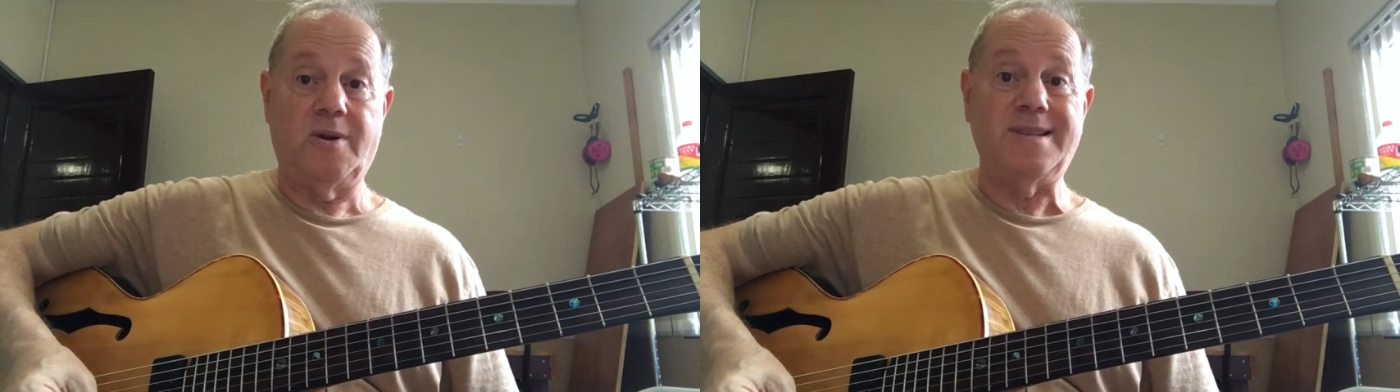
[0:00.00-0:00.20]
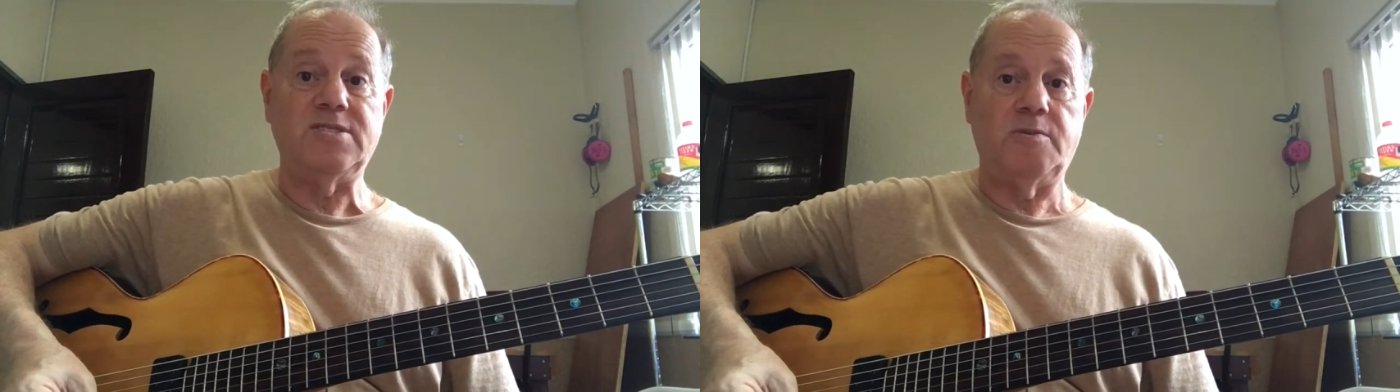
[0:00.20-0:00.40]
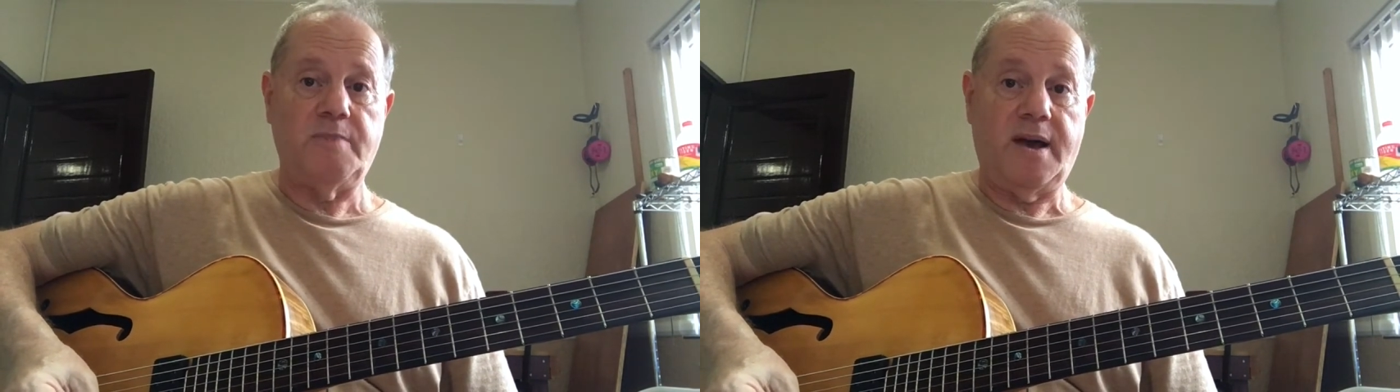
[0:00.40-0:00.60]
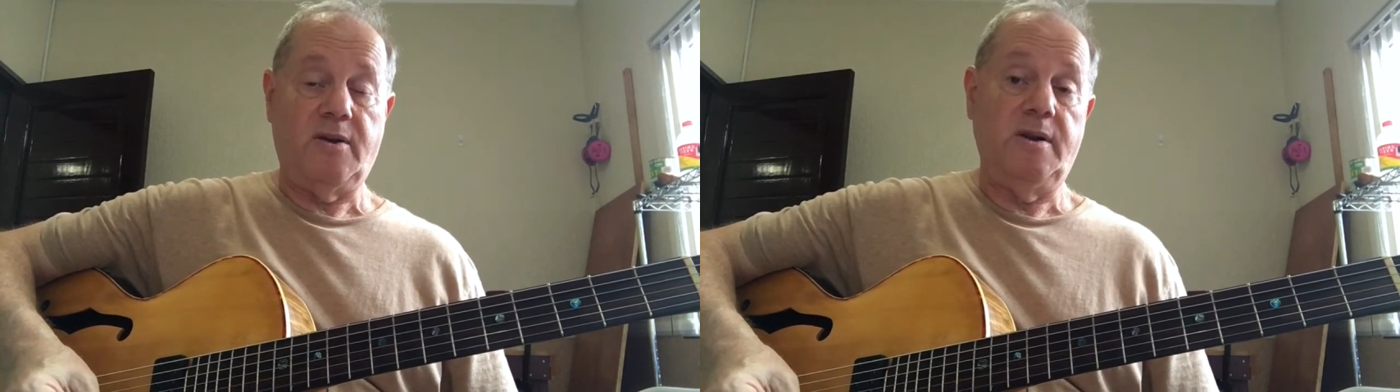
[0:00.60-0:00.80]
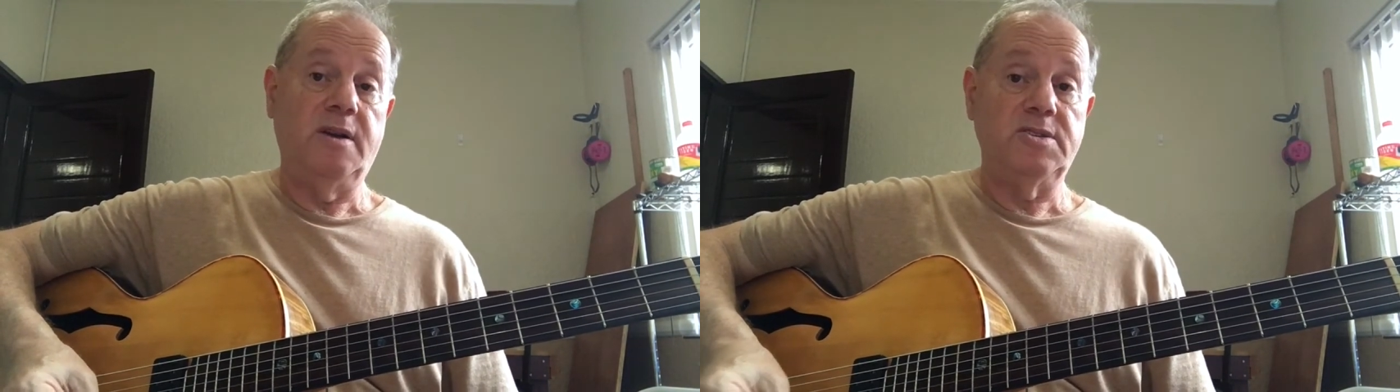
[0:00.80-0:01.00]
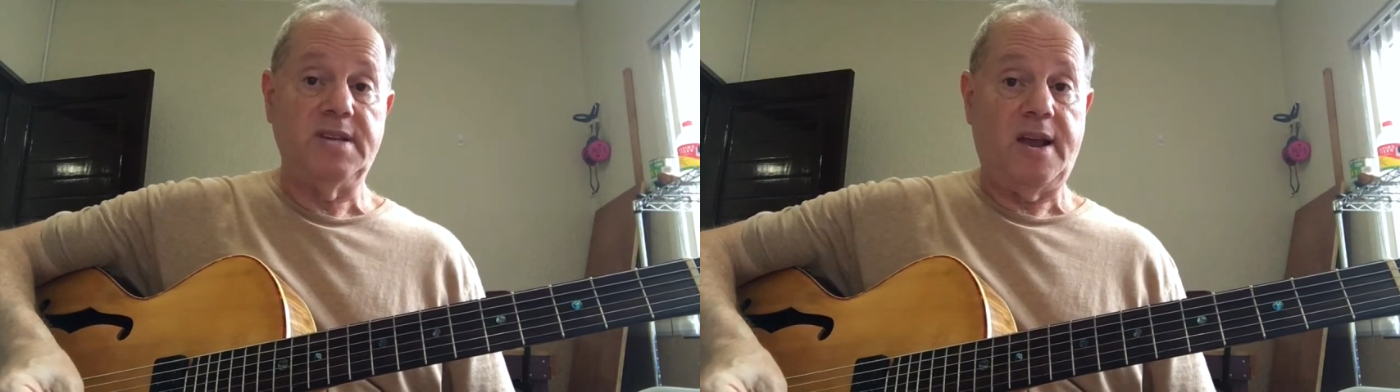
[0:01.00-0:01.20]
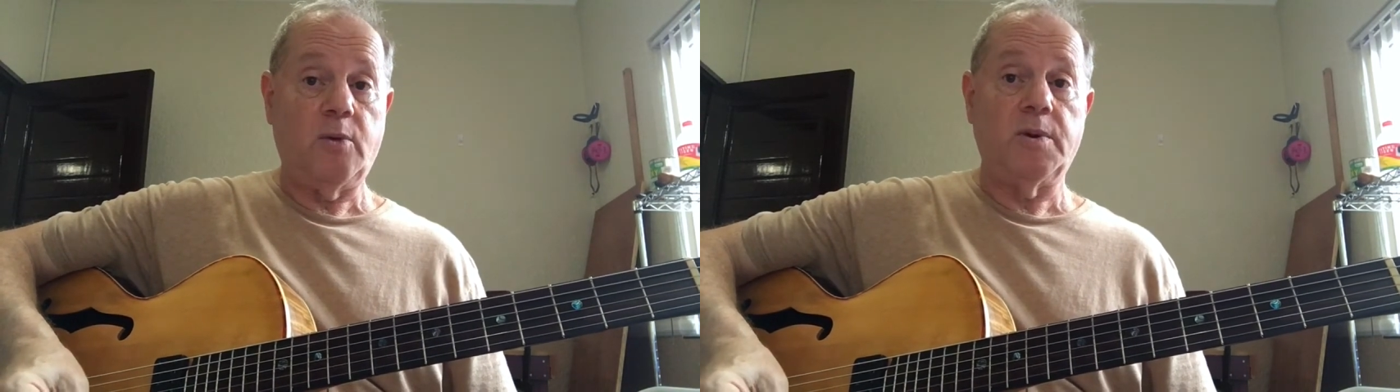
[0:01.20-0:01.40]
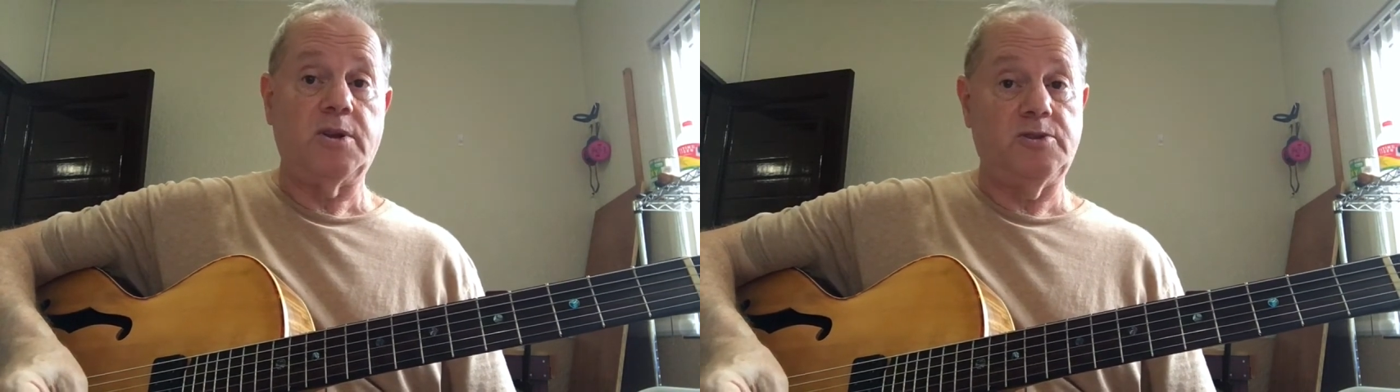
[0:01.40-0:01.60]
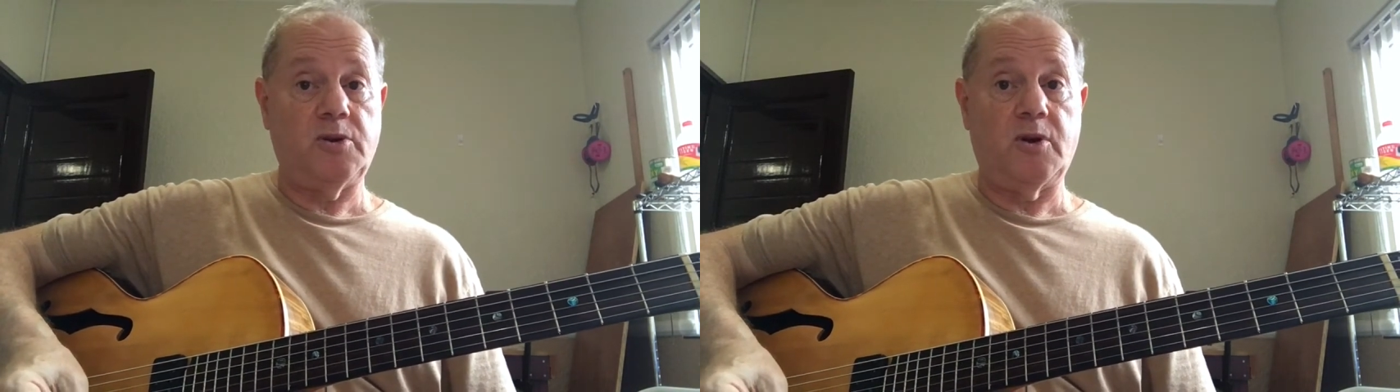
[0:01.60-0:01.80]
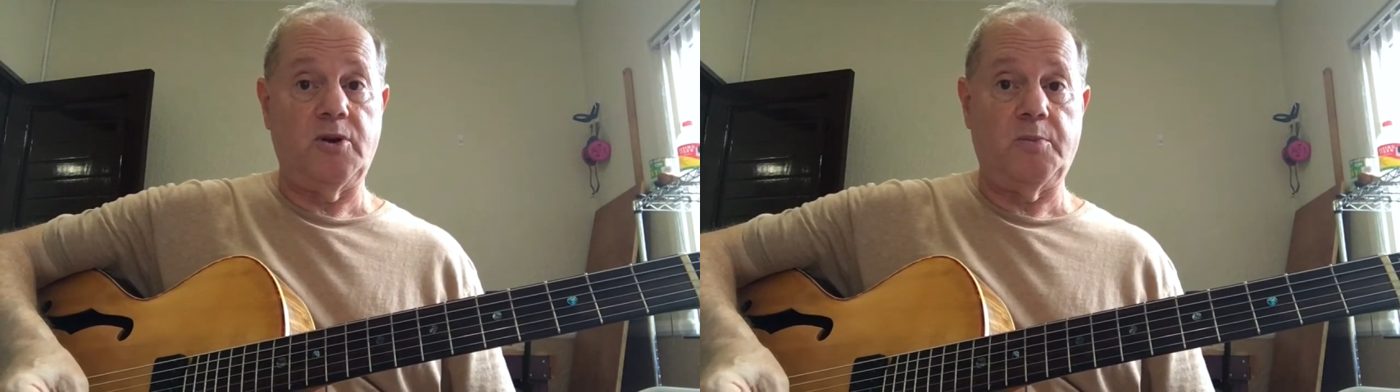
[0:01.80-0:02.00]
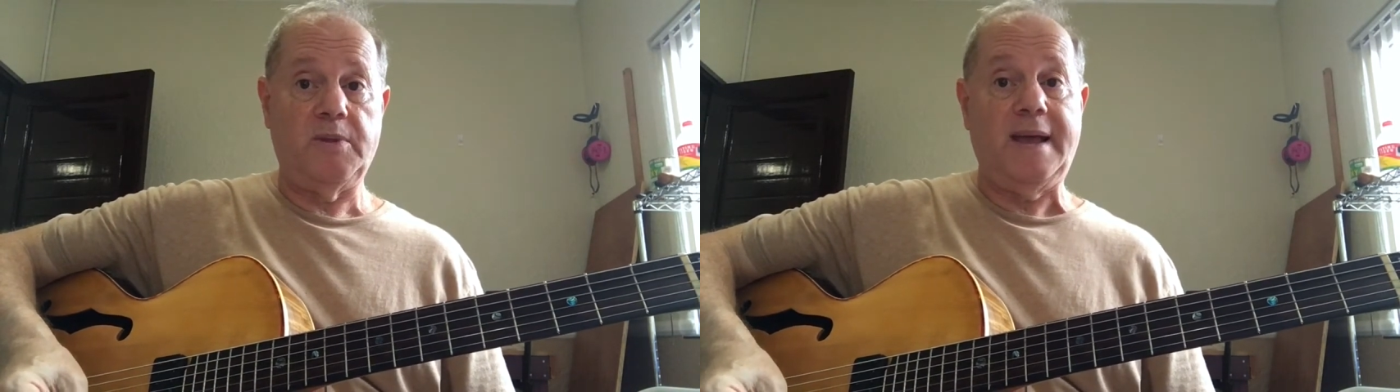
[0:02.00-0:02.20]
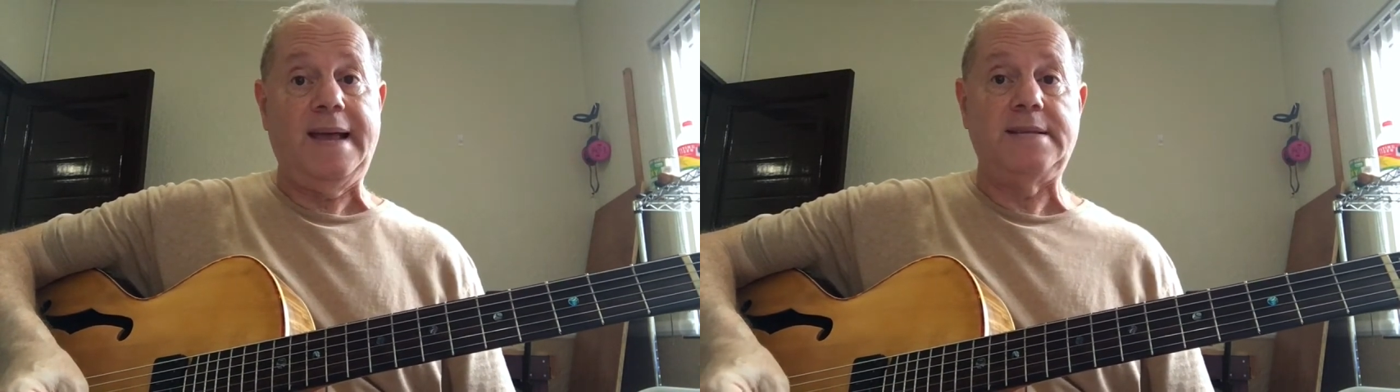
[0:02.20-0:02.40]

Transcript: It doesn't matter. He doesn't care what guitar you're playing.